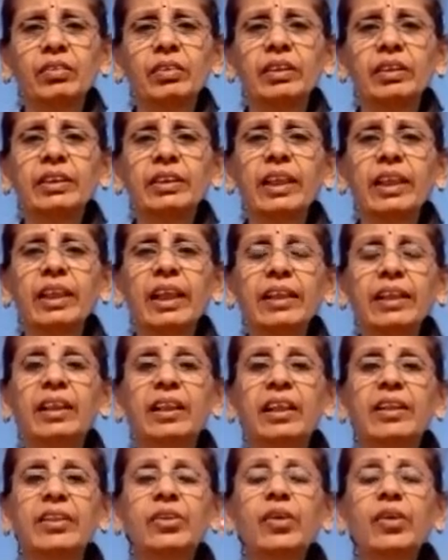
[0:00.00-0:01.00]
But like
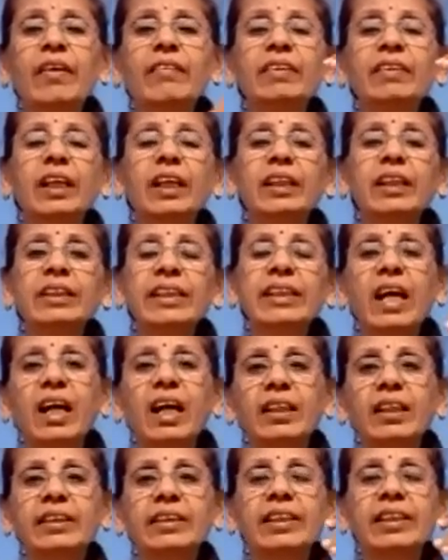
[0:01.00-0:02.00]
you have Gati,
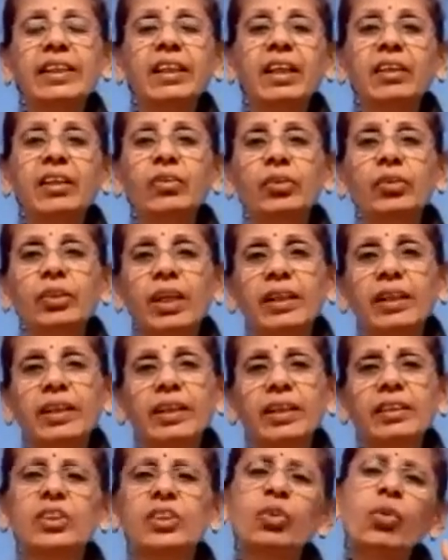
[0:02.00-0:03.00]
Agati, Lagu
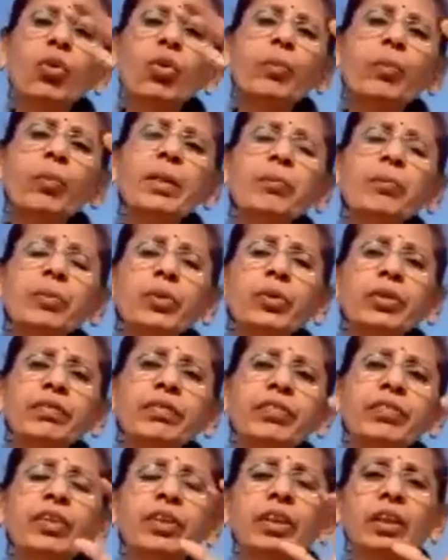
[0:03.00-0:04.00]
Dandak, so many
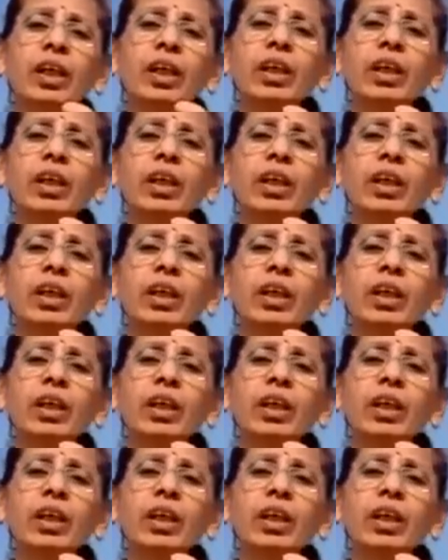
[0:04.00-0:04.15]
beautiful